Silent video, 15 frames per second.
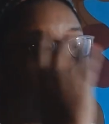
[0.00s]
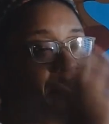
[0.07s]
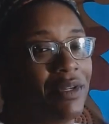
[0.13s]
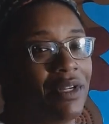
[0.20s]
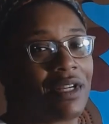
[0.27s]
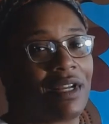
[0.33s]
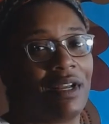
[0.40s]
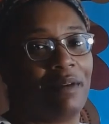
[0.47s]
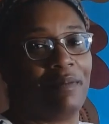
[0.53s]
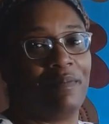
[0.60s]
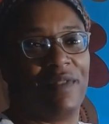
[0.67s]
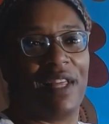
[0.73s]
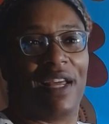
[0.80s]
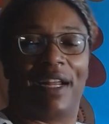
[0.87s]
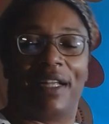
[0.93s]
book
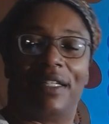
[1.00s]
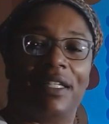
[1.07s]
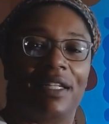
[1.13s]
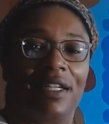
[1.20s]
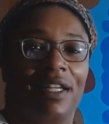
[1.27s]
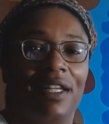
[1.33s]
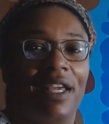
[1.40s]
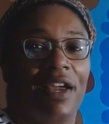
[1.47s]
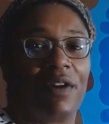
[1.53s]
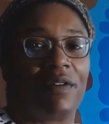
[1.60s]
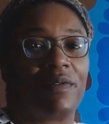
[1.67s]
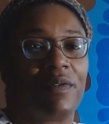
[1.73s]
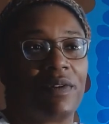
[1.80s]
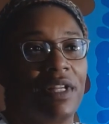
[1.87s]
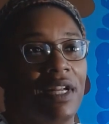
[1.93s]
that I didn't care
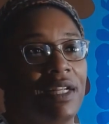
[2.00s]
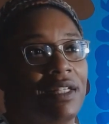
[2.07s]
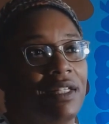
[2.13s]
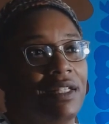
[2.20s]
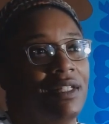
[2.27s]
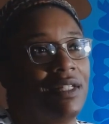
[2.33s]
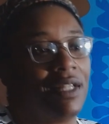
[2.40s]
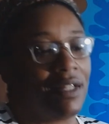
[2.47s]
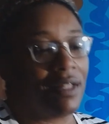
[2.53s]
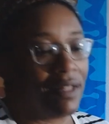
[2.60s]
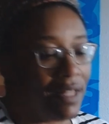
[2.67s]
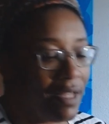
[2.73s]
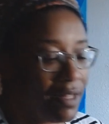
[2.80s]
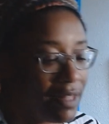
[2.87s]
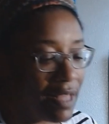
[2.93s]
for, that I didn't
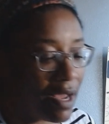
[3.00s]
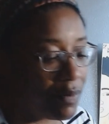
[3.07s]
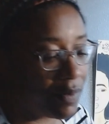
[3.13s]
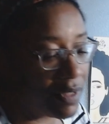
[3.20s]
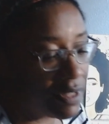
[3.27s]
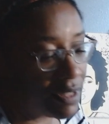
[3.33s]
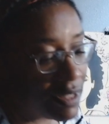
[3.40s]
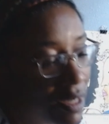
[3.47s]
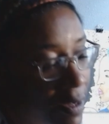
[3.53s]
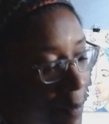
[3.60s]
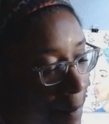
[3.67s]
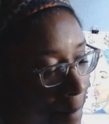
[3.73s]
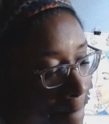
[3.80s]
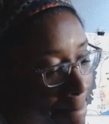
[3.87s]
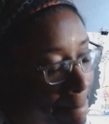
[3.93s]
think that was
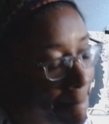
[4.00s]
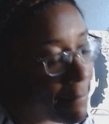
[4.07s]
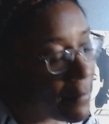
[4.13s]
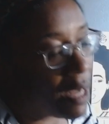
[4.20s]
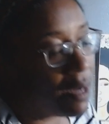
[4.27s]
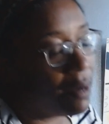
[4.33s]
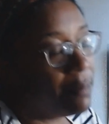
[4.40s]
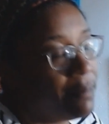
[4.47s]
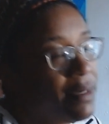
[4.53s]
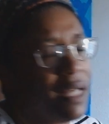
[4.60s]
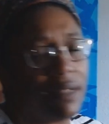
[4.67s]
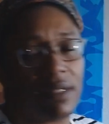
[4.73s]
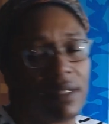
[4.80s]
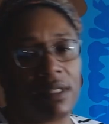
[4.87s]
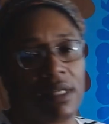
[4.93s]

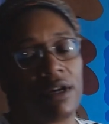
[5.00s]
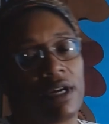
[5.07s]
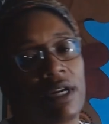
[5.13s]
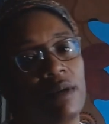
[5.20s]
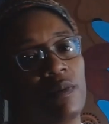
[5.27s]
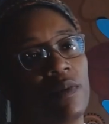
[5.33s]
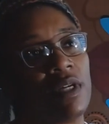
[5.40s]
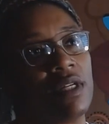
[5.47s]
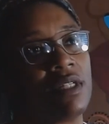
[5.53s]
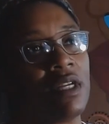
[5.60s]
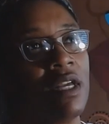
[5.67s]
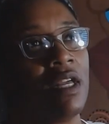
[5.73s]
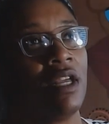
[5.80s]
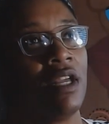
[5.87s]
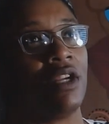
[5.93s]
necessary, was,
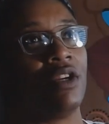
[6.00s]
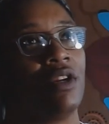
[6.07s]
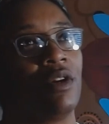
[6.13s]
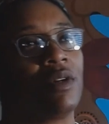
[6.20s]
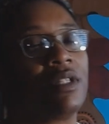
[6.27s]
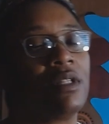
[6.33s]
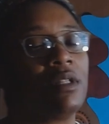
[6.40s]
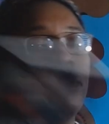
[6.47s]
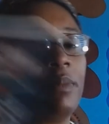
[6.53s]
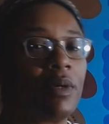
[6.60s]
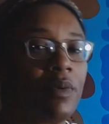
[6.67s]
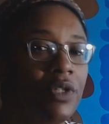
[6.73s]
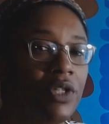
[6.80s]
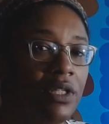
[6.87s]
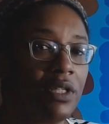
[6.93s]
you notice in the book
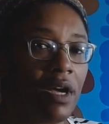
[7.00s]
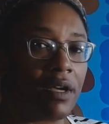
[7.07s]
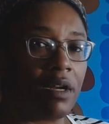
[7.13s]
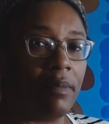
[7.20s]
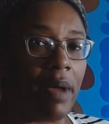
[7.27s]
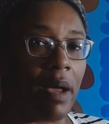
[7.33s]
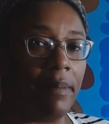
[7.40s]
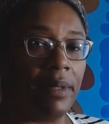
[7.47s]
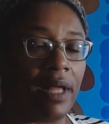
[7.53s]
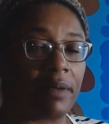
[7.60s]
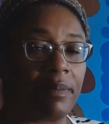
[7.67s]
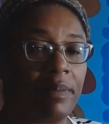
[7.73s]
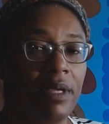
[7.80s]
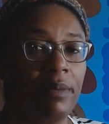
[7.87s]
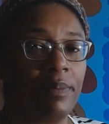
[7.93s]
when she's talking about black
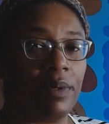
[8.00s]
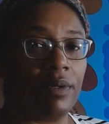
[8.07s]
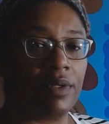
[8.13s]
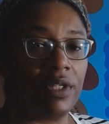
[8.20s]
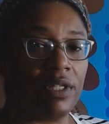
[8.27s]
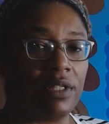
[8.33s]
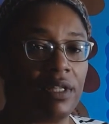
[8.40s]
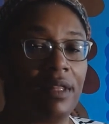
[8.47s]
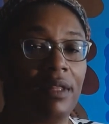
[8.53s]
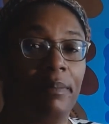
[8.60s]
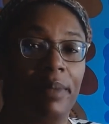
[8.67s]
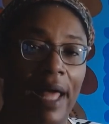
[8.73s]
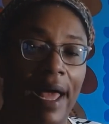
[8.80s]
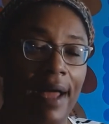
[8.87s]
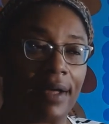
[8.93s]
people, she said the
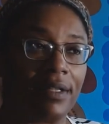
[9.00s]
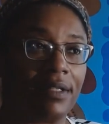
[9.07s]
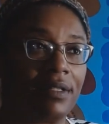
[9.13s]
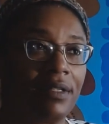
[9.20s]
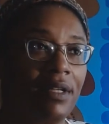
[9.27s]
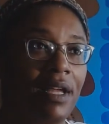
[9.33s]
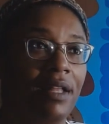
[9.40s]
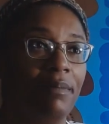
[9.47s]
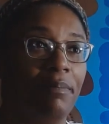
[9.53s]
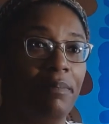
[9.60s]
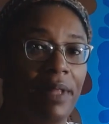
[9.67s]
blacks and